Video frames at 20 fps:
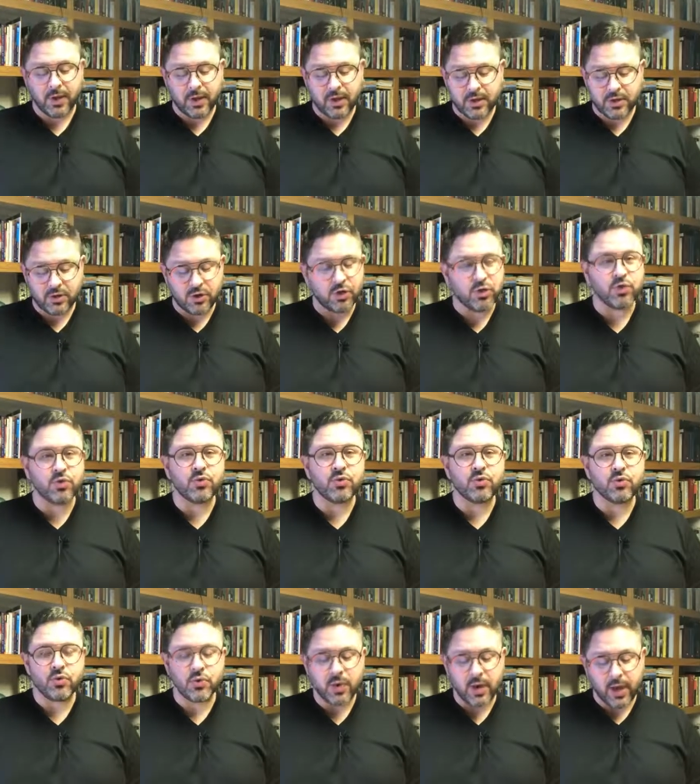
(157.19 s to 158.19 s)
In
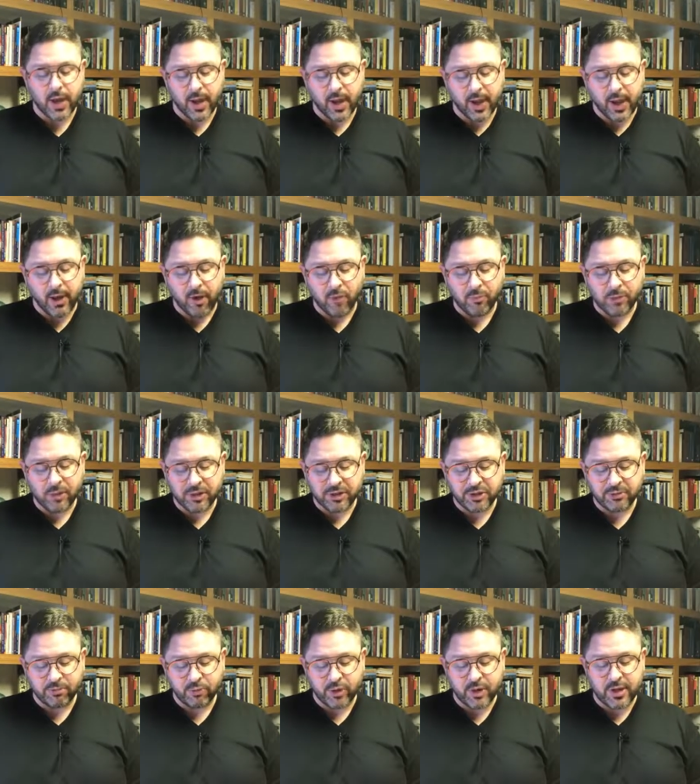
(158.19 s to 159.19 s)
you, help me
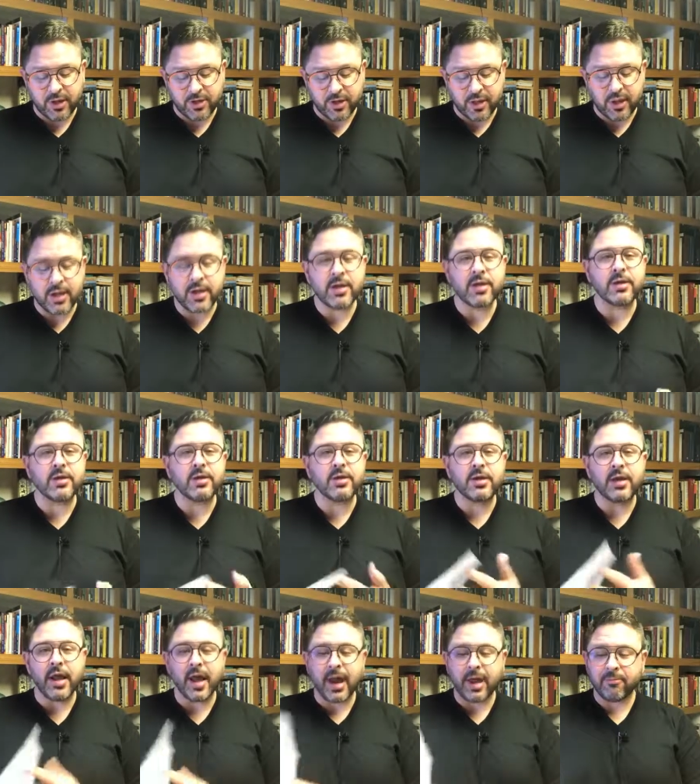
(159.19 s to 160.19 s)
to breathe
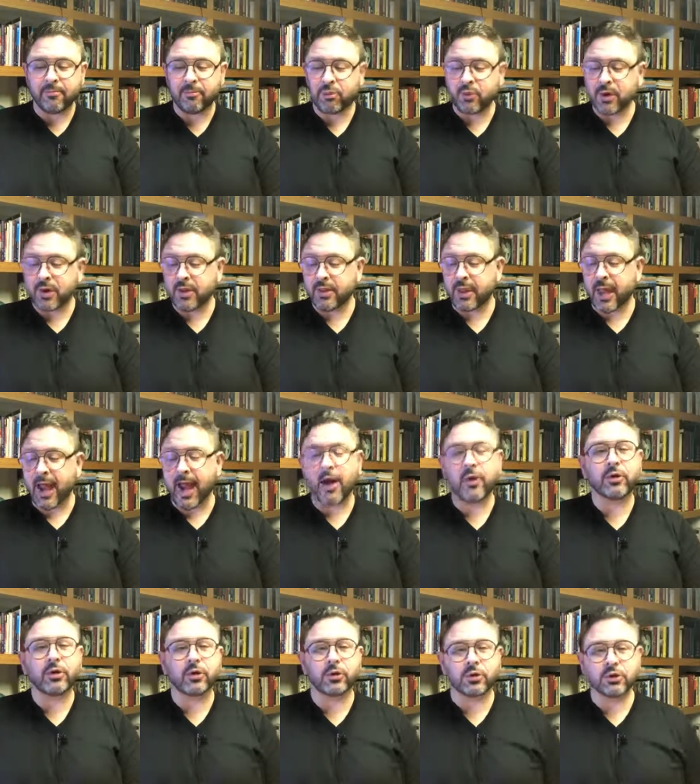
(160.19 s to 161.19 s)
in and breathe
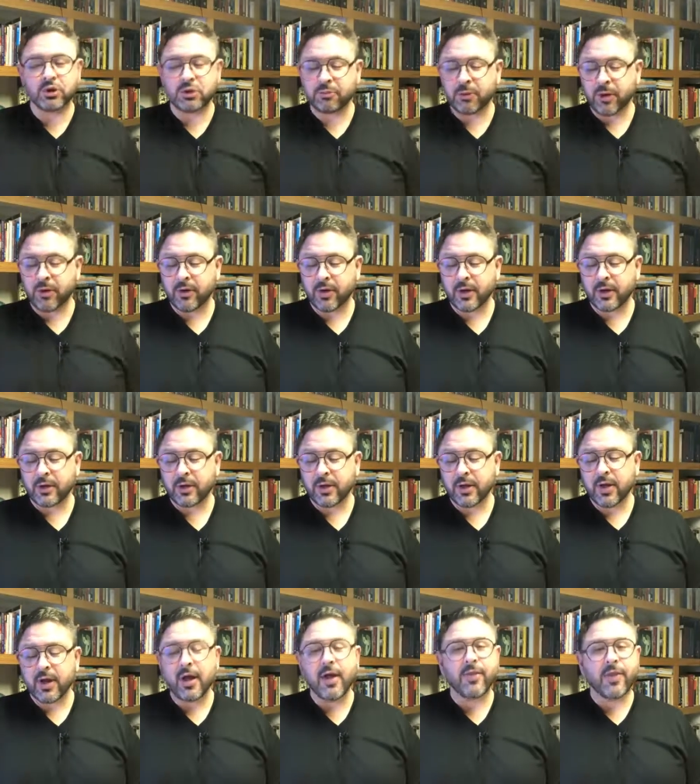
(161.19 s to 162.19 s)
out your spirit,
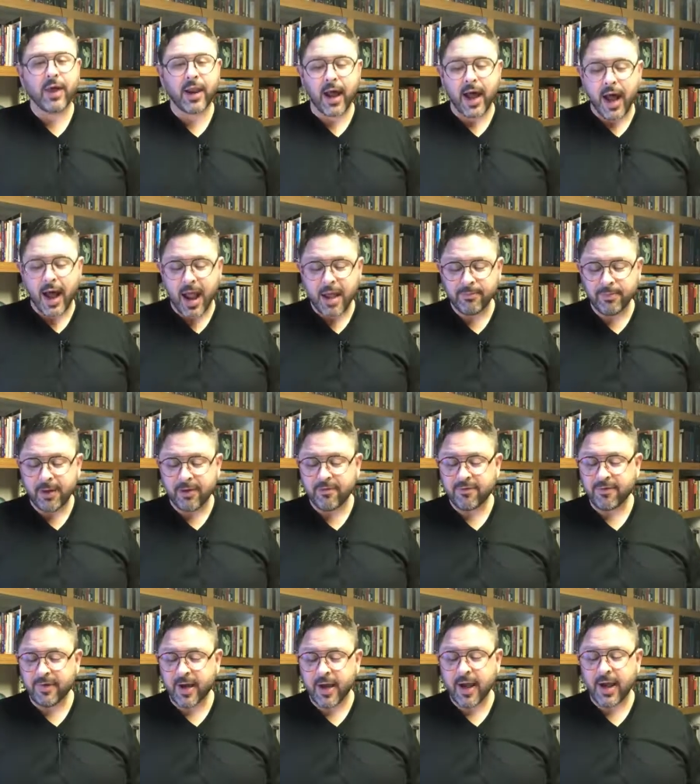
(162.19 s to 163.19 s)
that I may
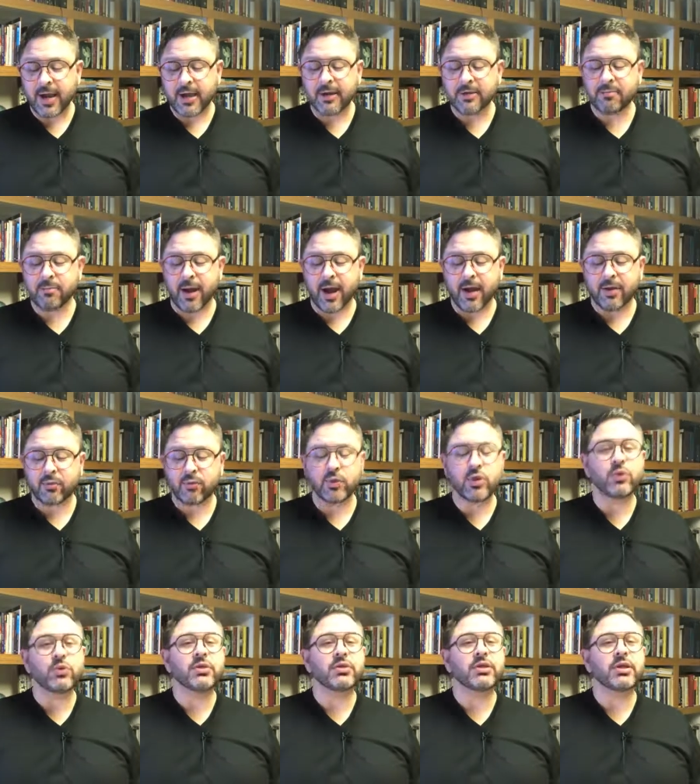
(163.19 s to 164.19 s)
find my
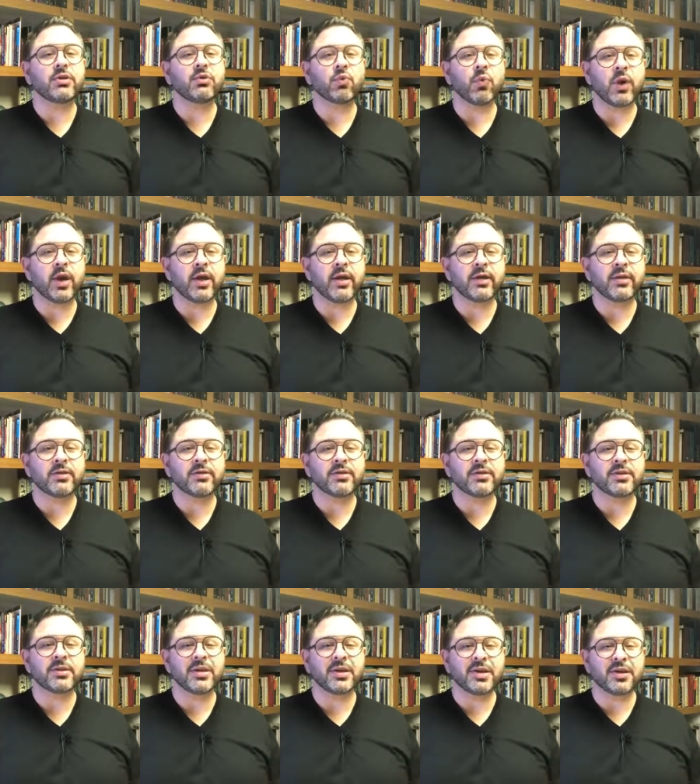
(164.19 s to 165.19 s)
roots and
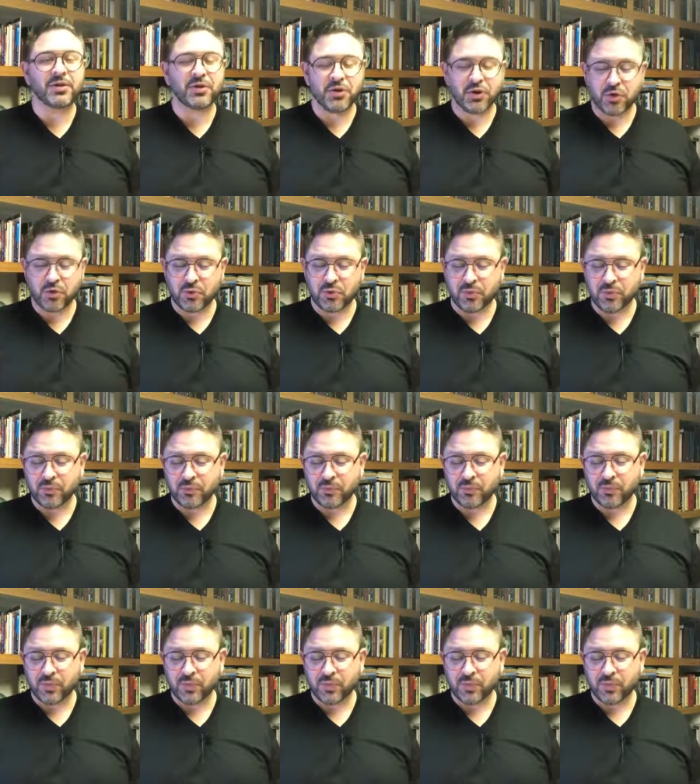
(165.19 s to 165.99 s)
wings in you.